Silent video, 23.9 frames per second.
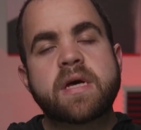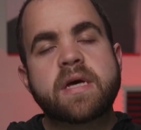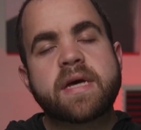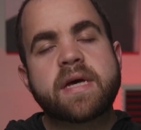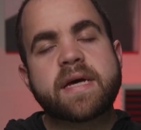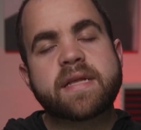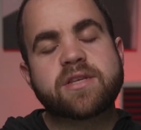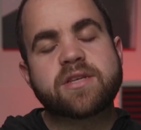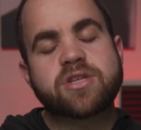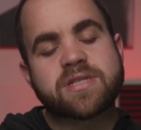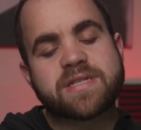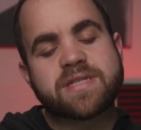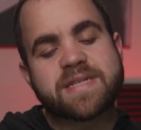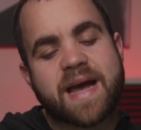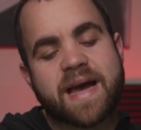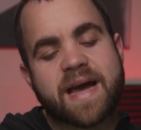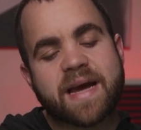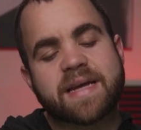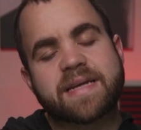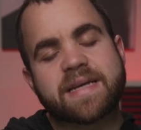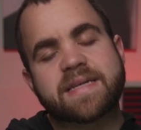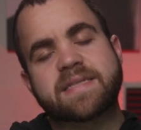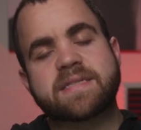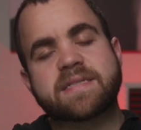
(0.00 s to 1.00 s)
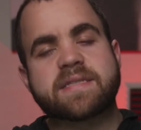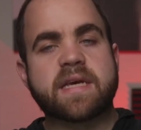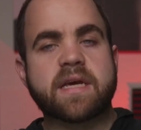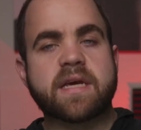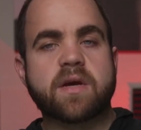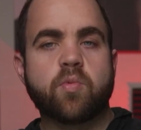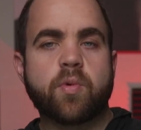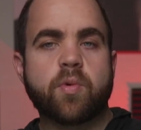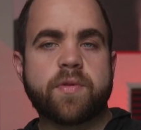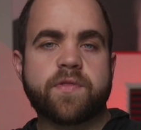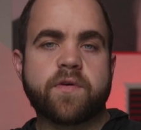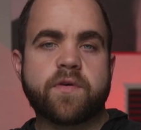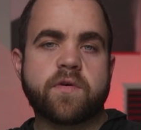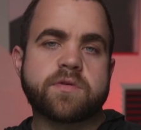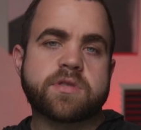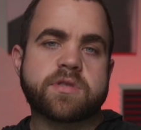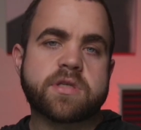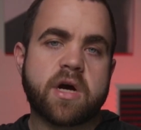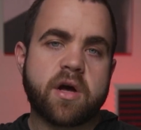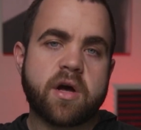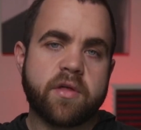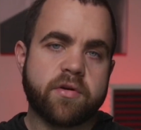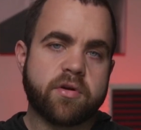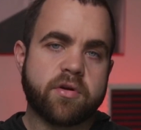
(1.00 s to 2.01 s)
It's just not going to sync with those
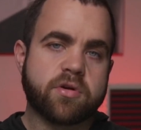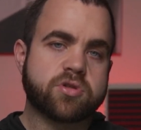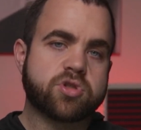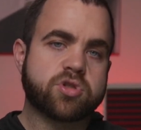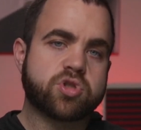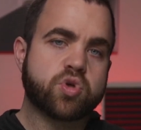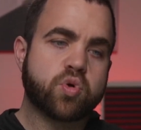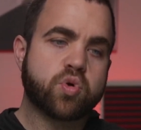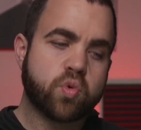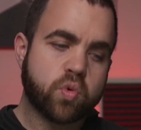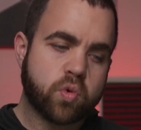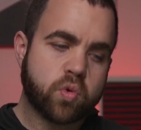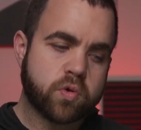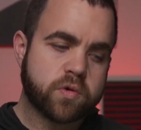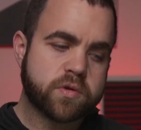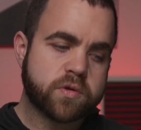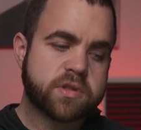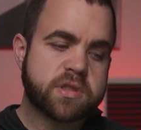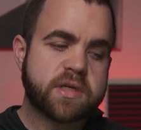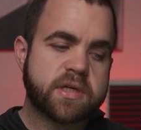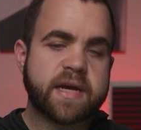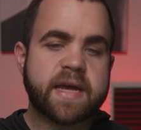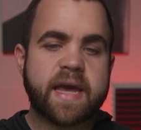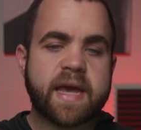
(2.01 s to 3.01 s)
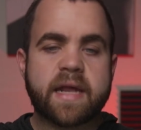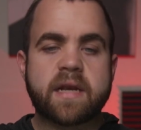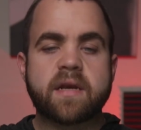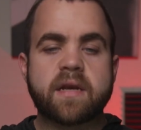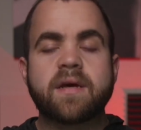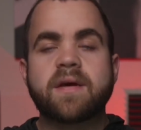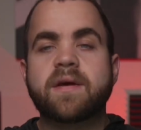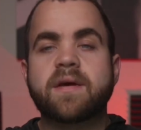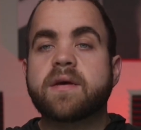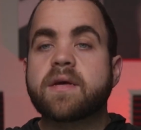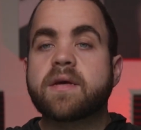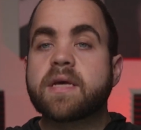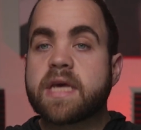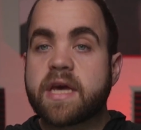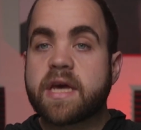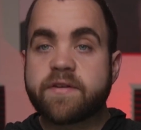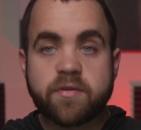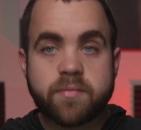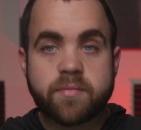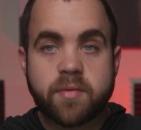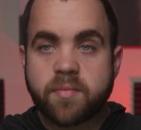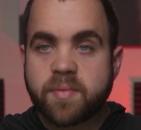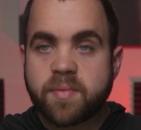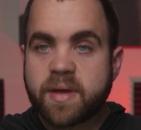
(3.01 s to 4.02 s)
other tools. Again, give
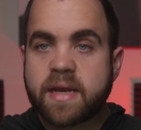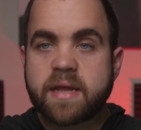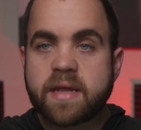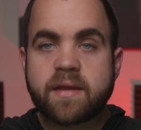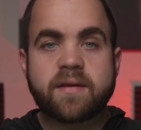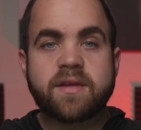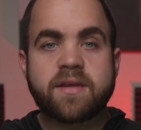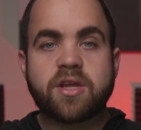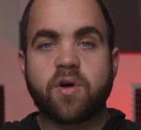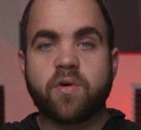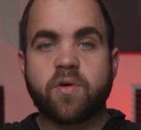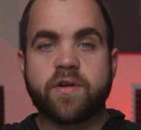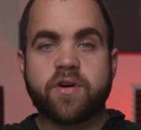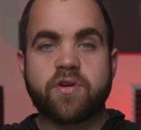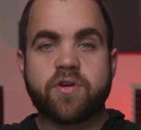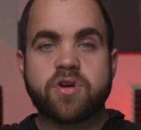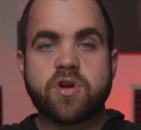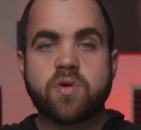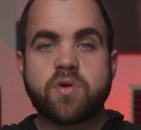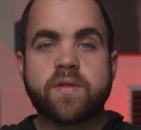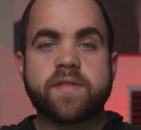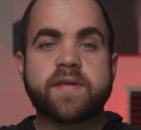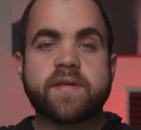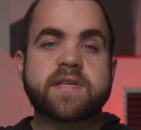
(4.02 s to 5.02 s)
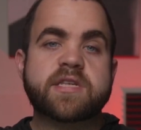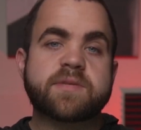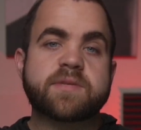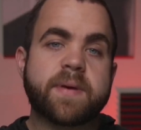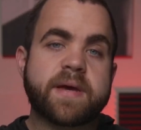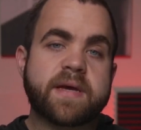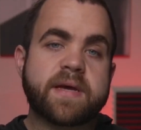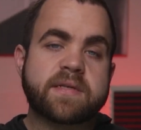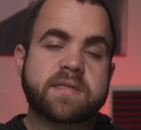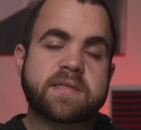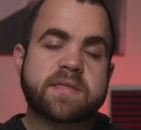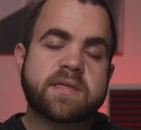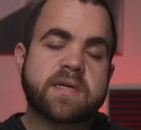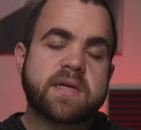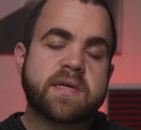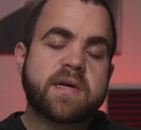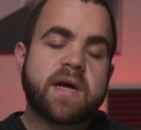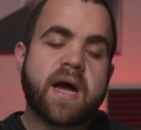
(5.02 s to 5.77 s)
them a minute. They're new to this space.